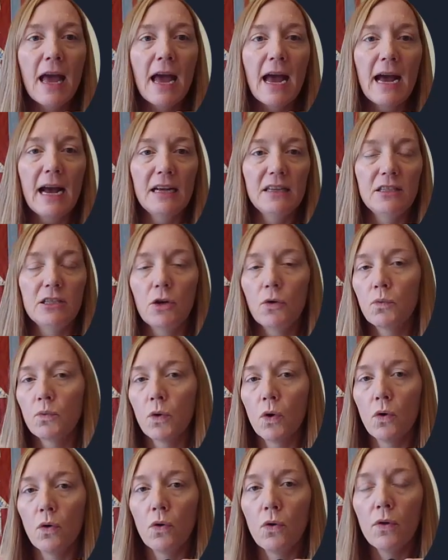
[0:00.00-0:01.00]
has their
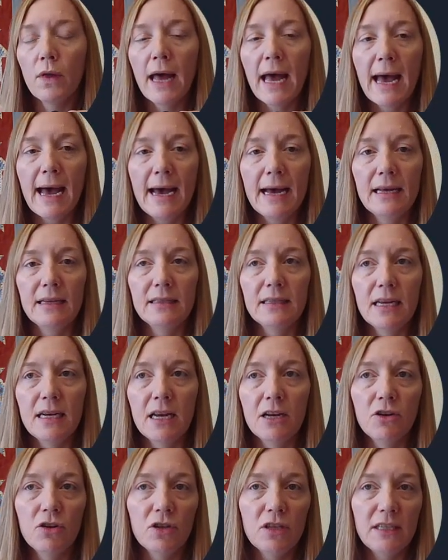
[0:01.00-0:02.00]
role, has an
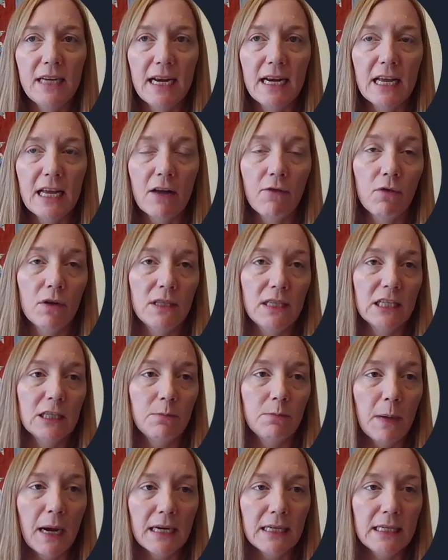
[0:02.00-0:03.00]
understanding of what's
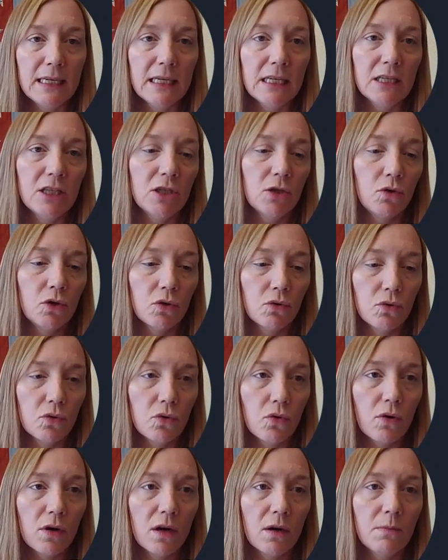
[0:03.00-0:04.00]
expected and social
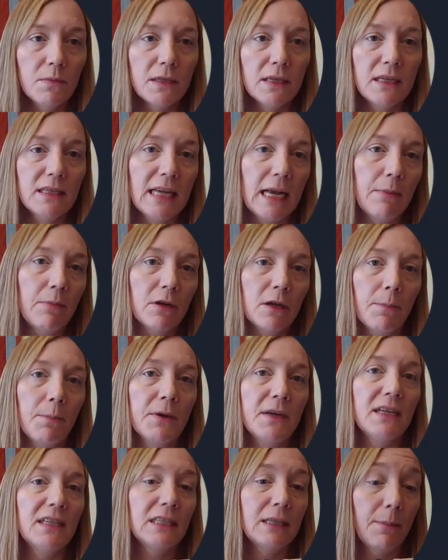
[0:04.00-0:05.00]
norms, and is able to
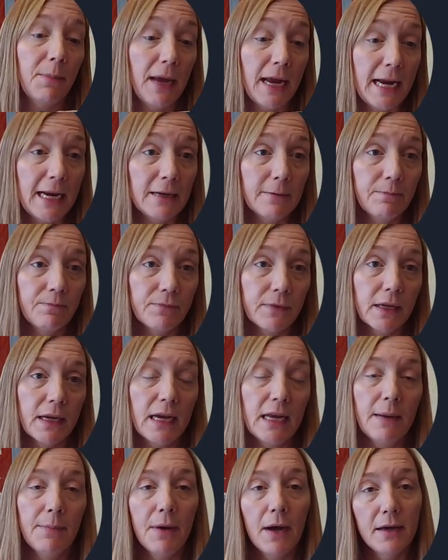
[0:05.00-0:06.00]
participate
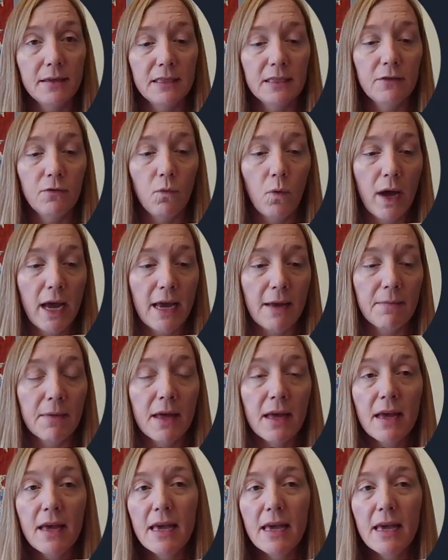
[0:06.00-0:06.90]
in a positive way.